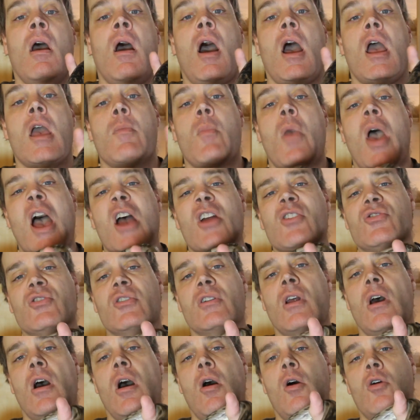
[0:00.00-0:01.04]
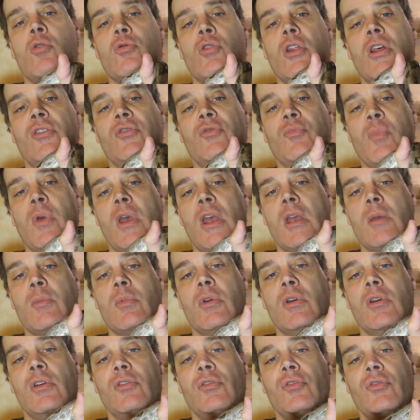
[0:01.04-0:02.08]
I imagine I'll list
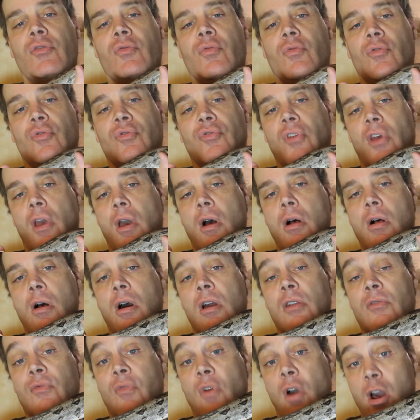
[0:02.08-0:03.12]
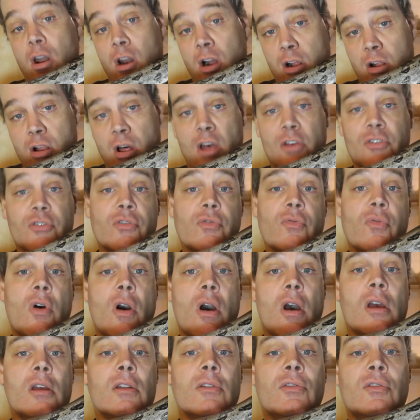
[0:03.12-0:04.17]
babies for sale on Fauna
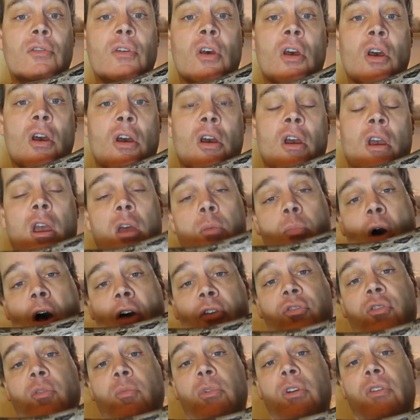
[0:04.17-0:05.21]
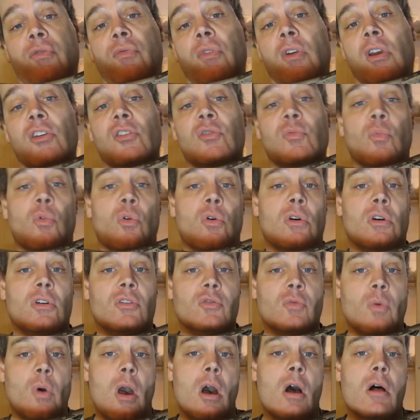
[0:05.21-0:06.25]
Classifieds and possibly Facebook as
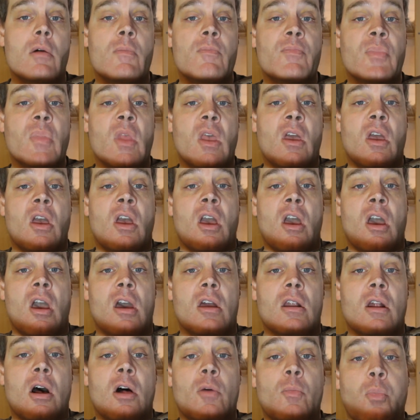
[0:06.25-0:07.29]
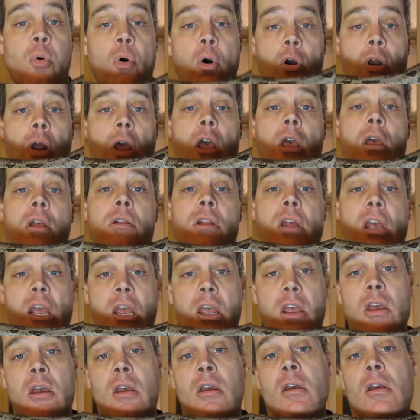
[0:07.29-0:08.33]
well. And I'll put a
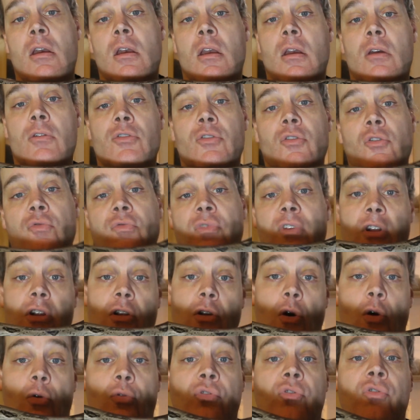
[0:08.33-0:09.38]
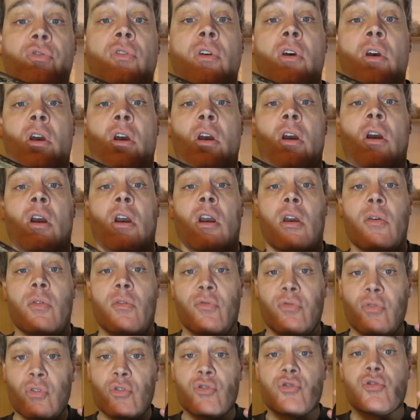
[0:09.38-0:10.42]
link to videos in the
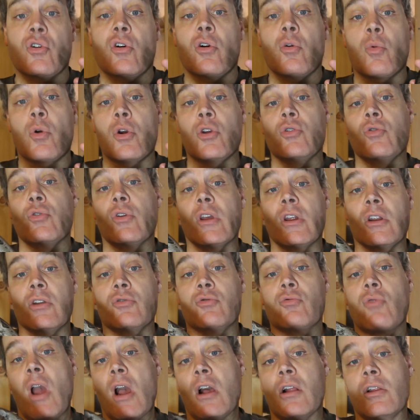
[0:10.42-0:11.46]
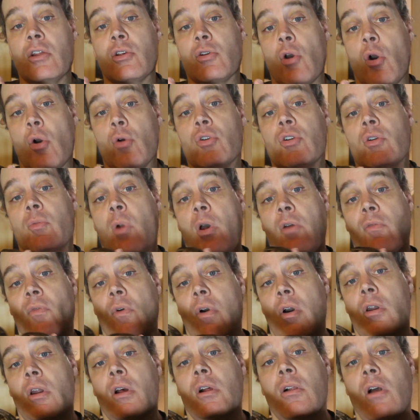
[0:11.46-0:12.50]
future where you can directly go to my
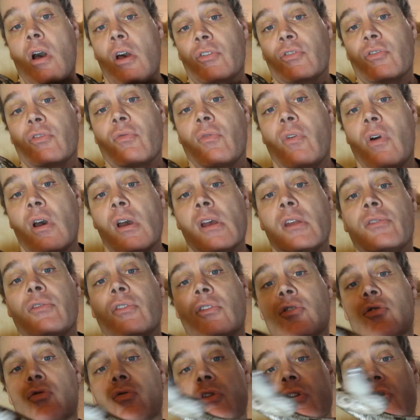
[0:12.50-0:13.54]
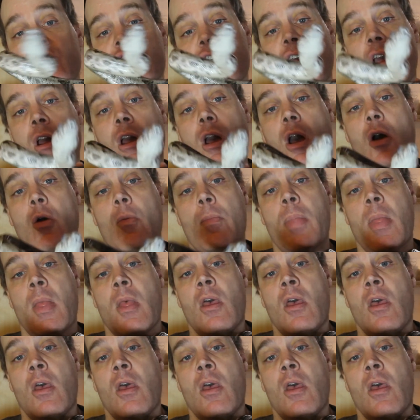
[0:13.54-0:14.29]
Fauna Classifieds and you can check out